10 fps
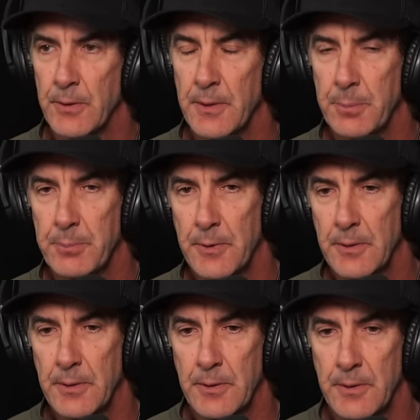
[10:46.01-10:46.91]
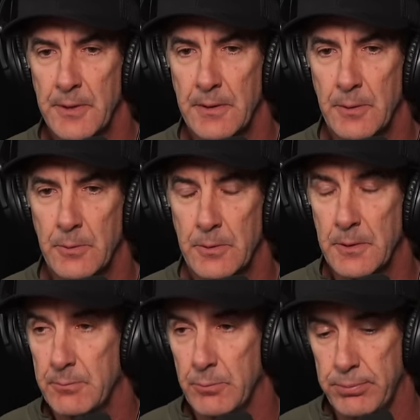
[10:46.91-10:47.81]
You're
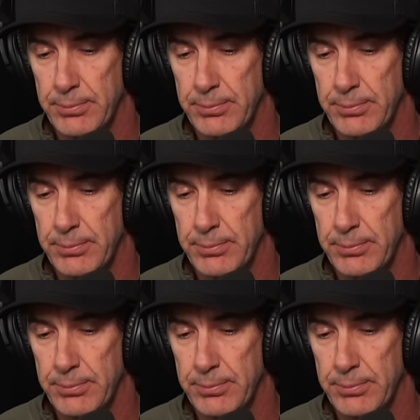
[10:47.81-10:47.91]
the